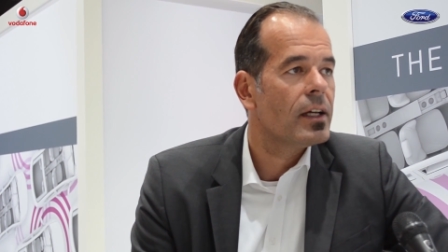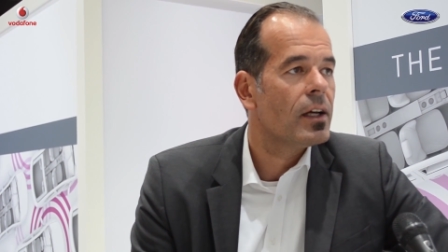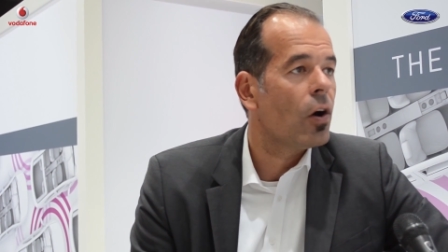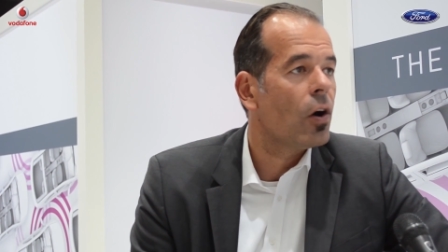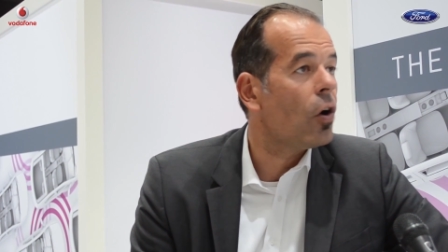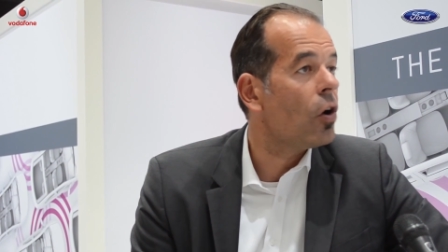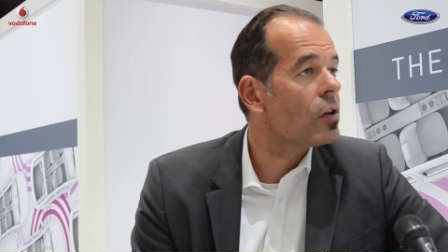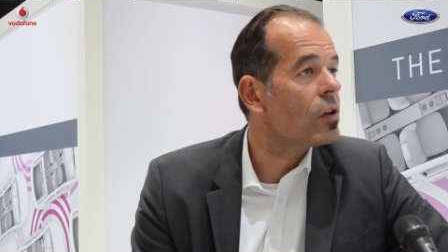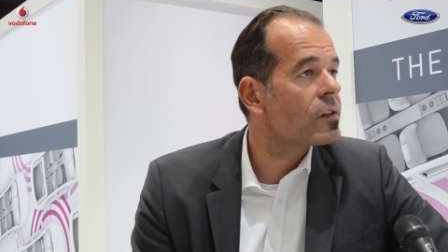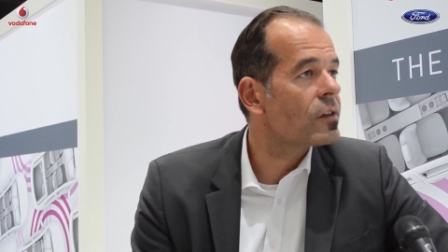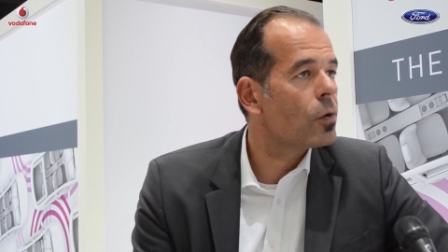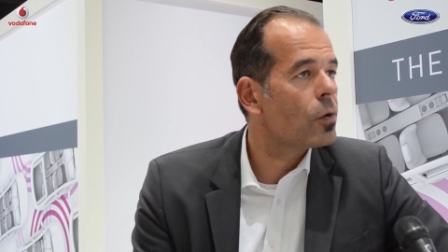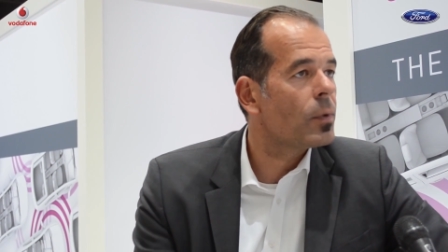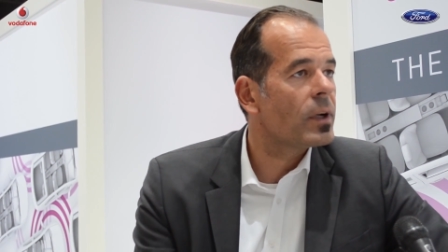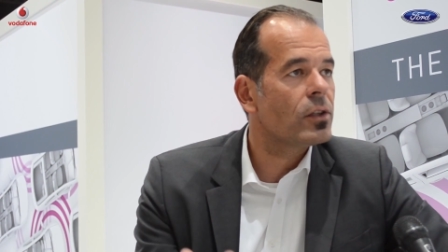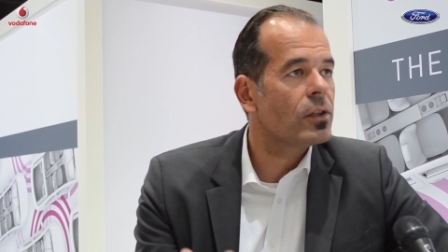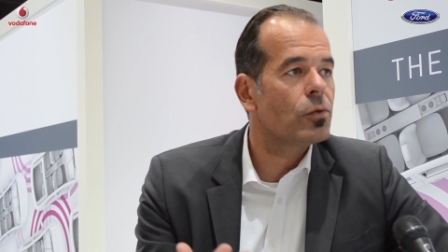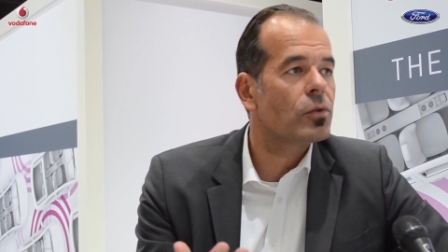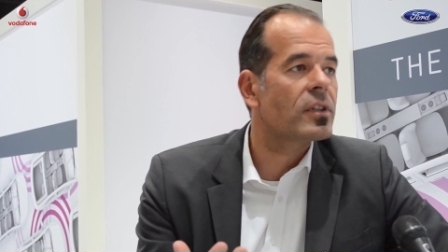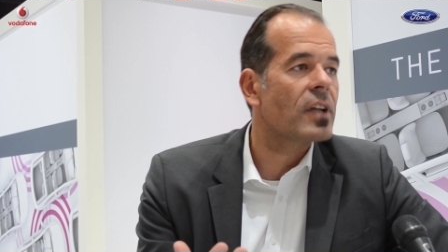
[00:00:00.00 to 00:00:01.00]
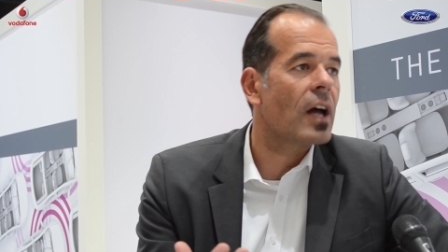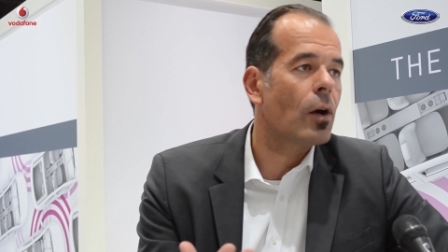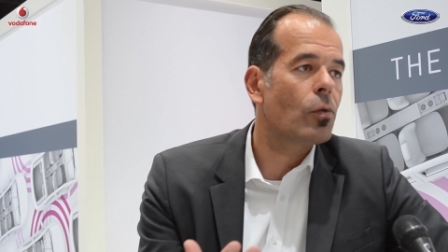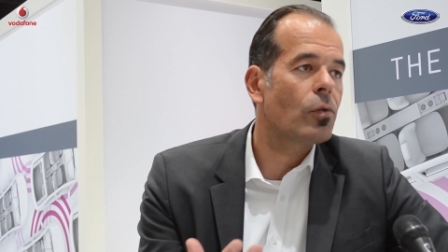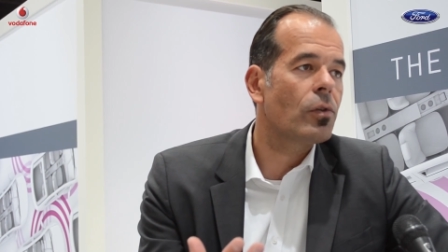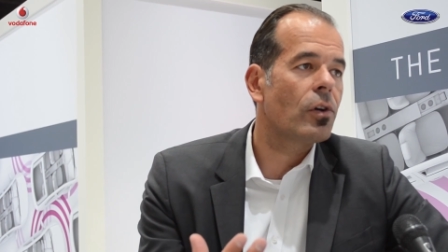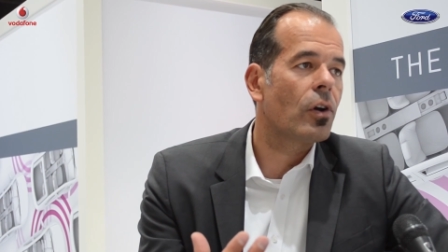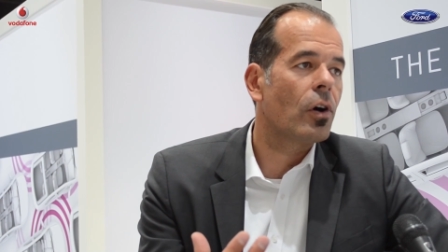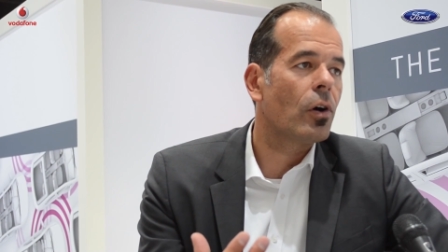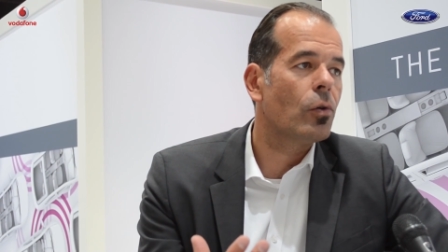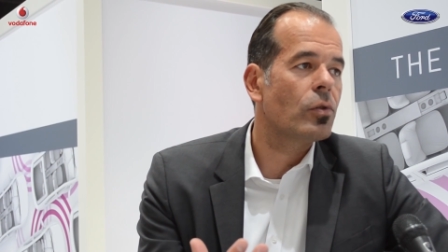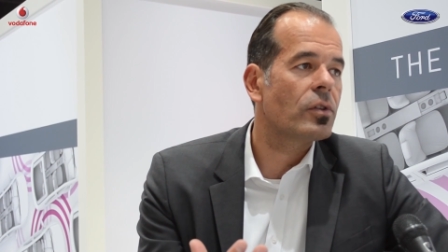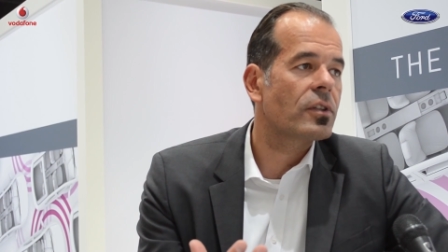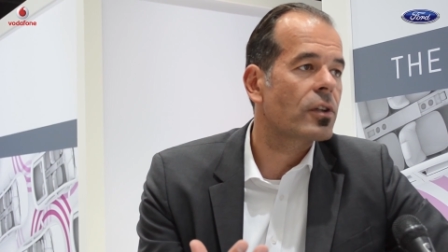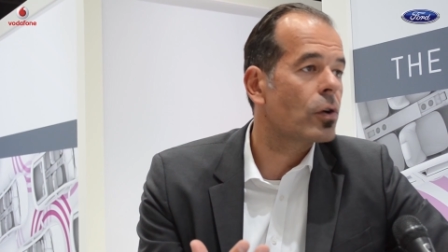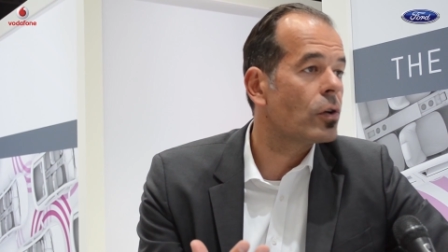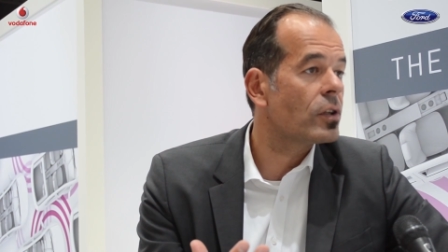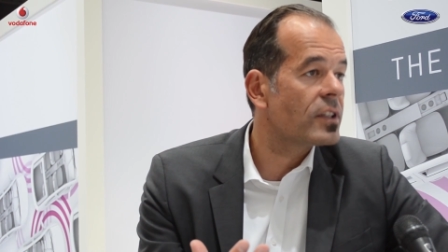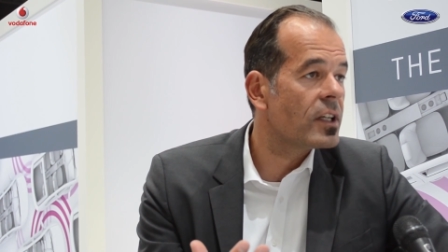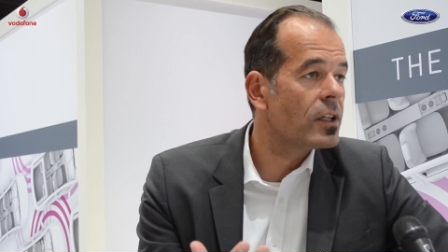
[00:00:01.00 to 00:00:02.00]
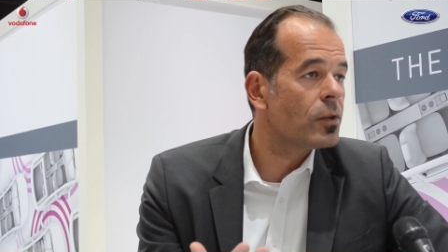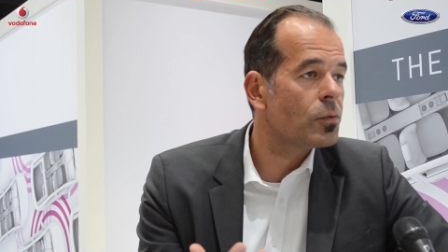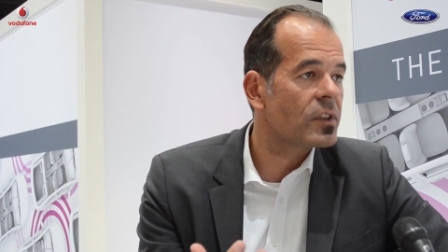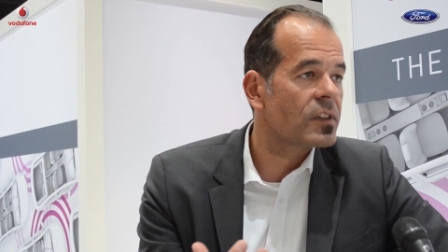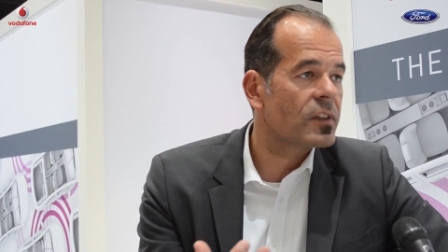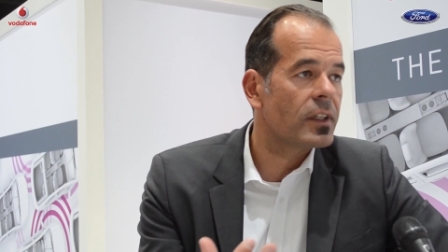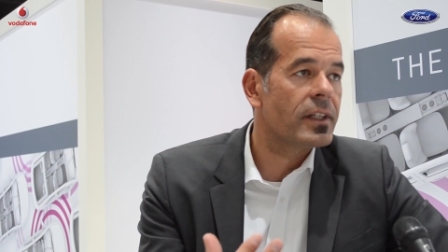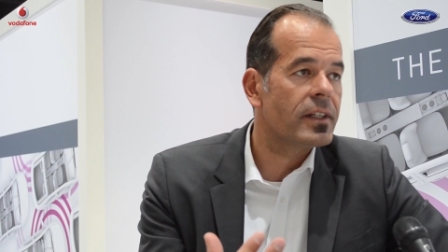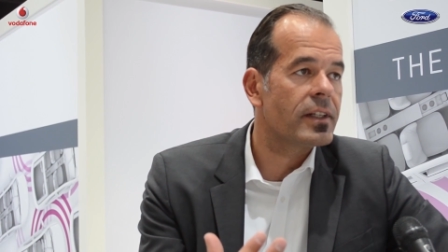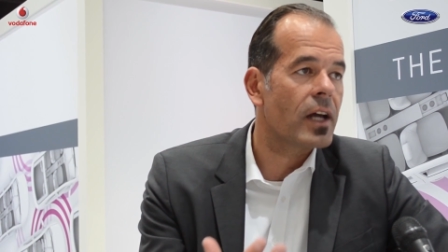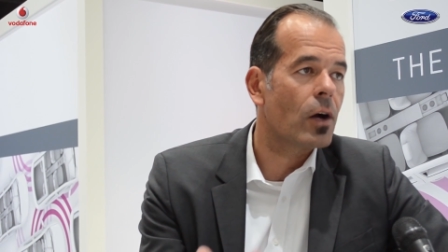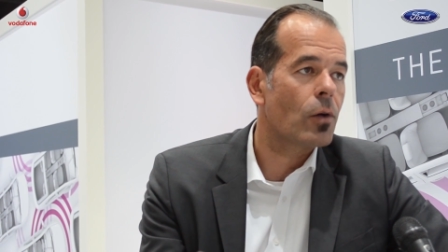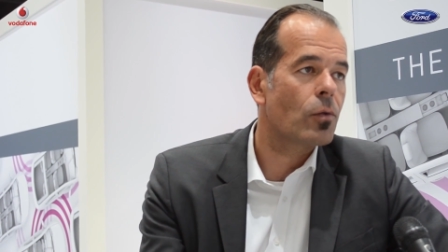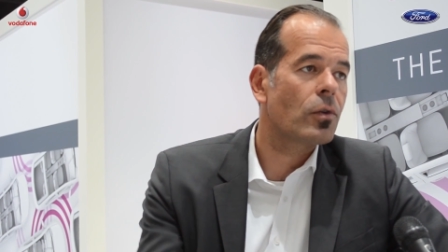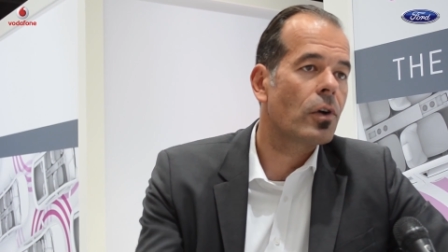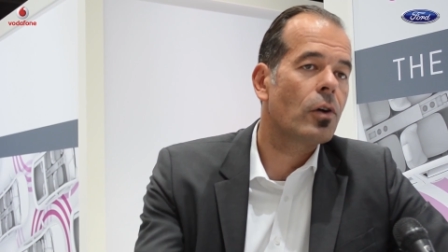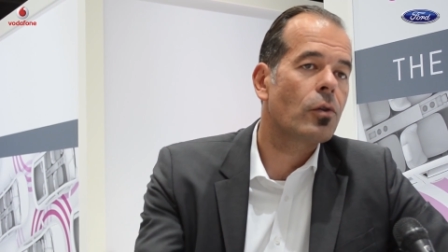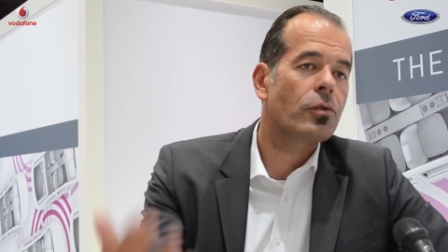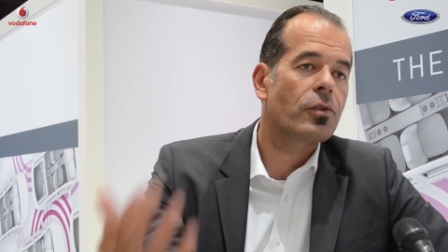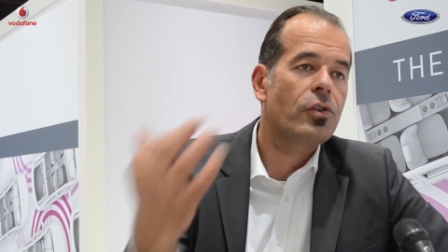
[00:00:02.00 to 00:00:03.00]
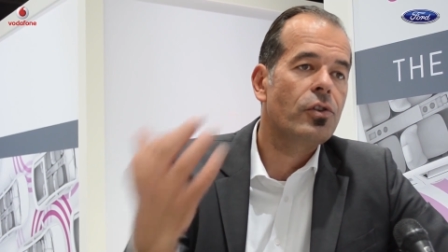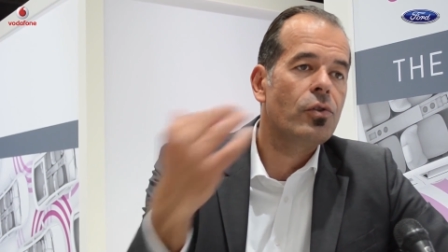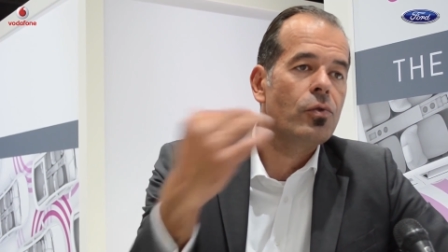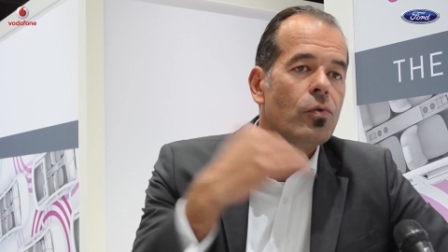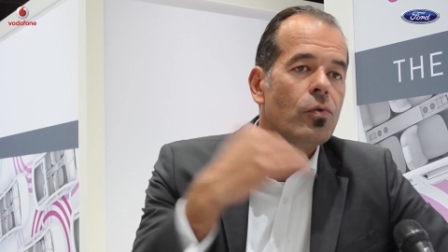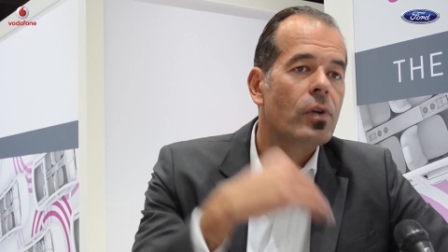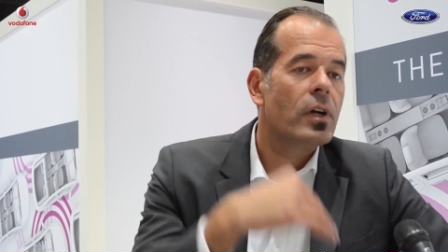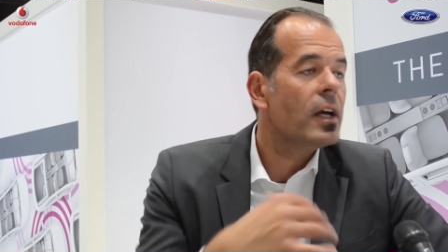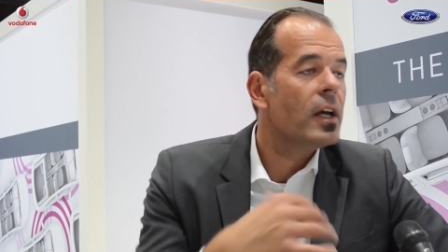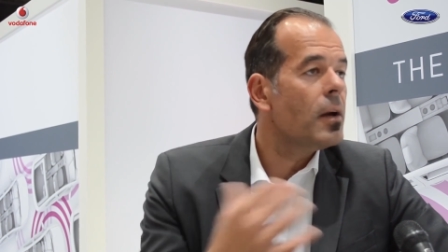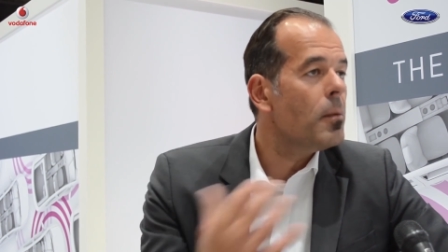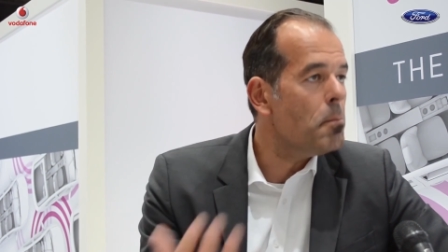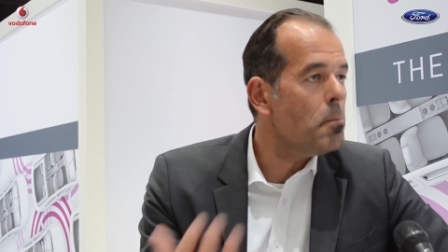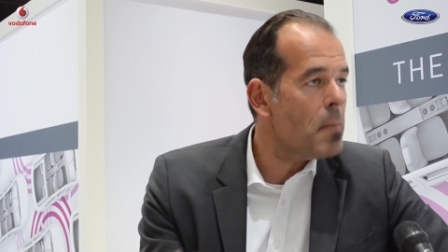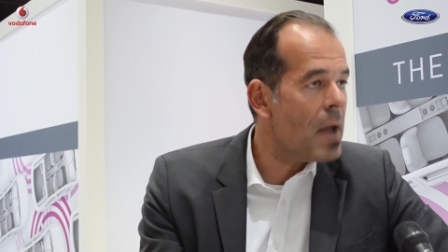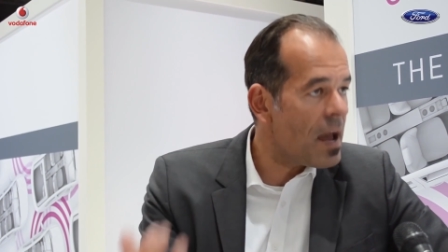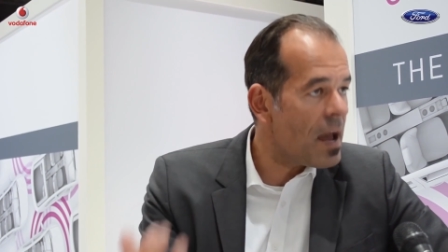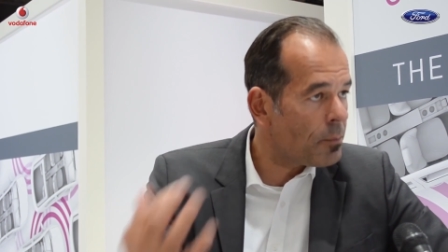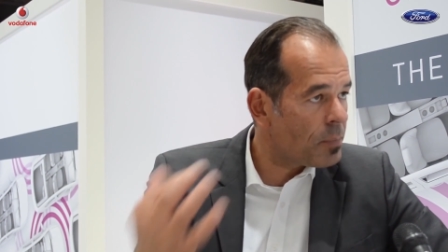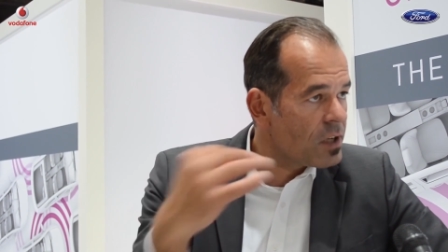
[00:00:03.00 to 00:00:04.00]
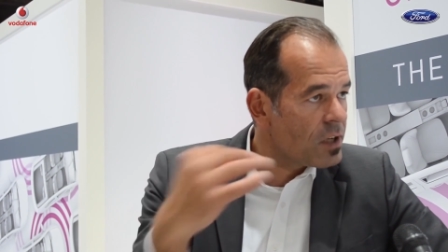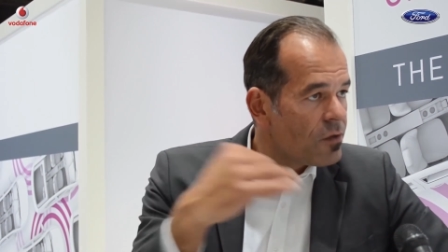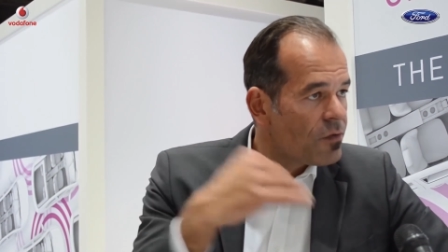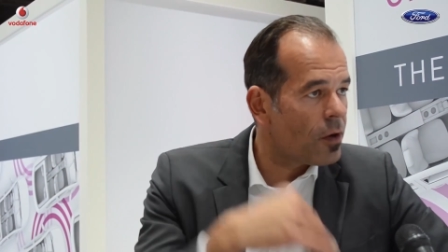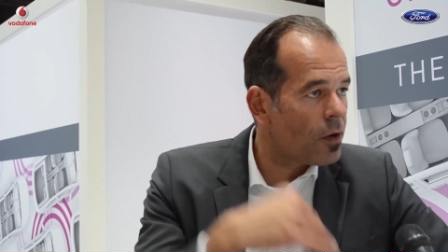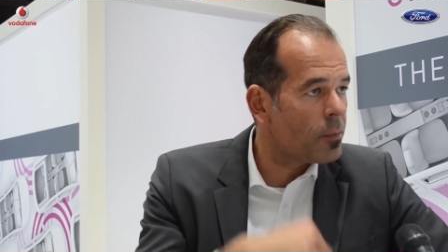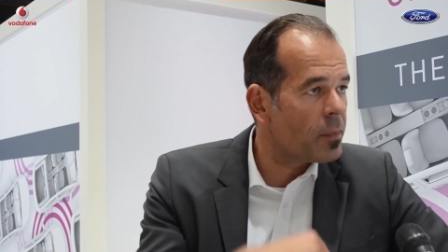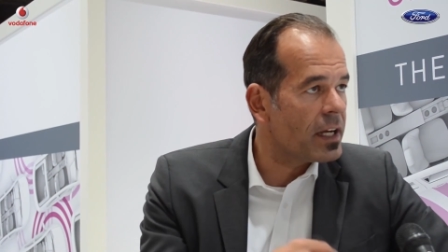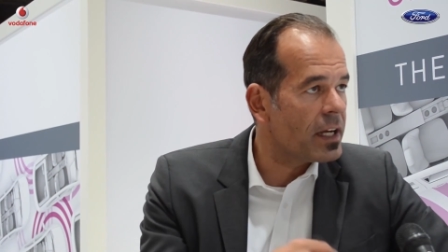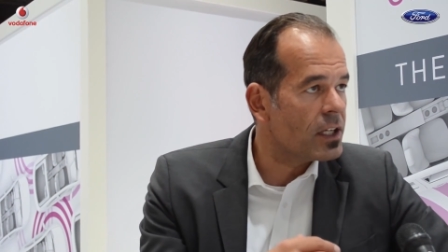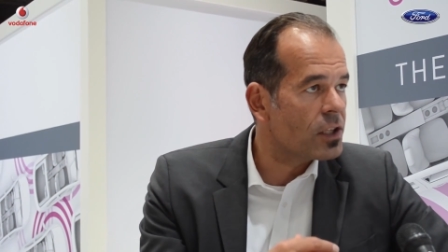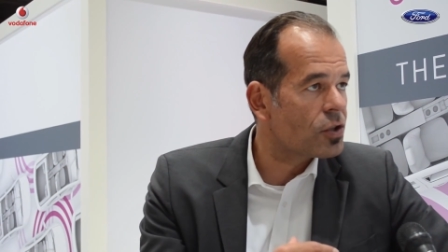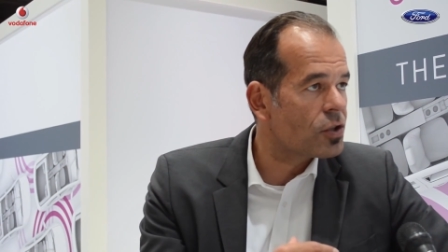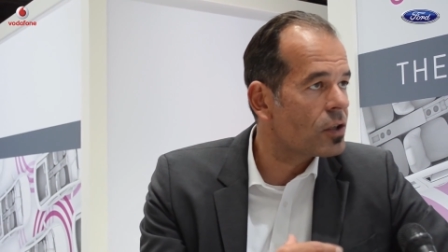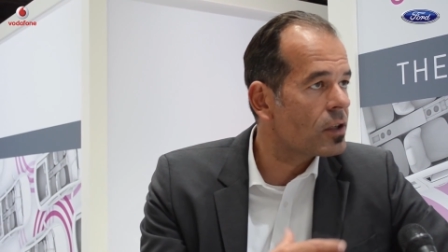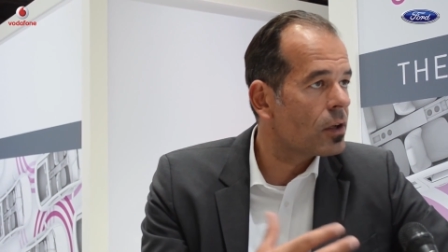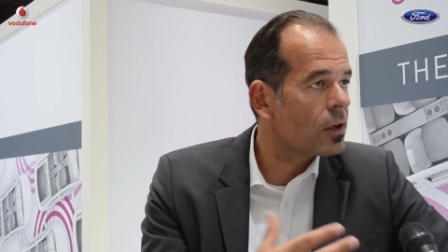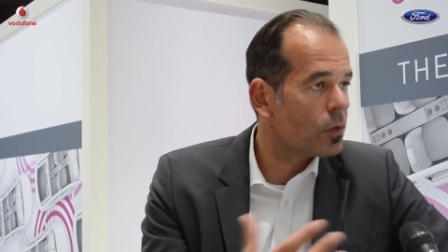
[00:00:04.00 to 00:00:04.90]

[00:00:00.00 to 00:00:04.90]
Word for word: Also, when you download continuously download new map information,